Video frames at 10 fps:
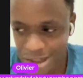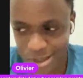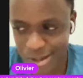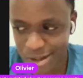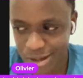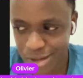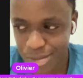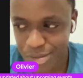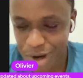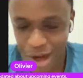Just
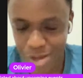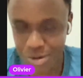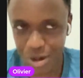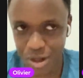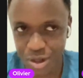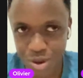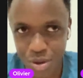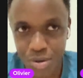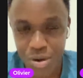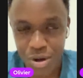as long as
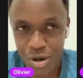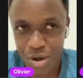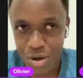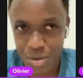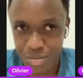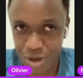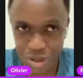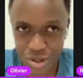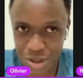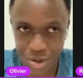you're
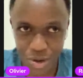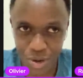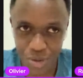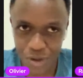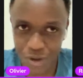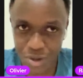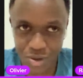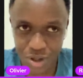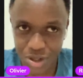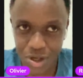practicing your data
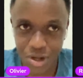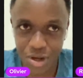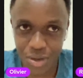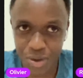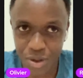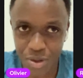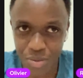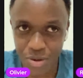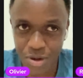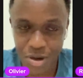structure and
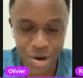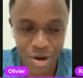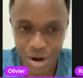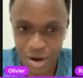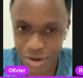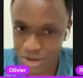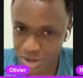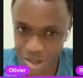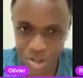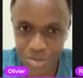algorithms,
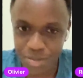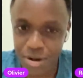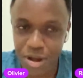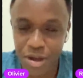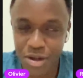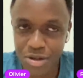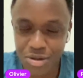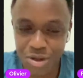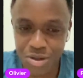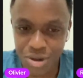start applying as
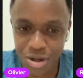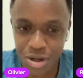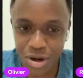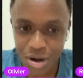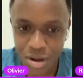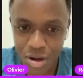soon as you can.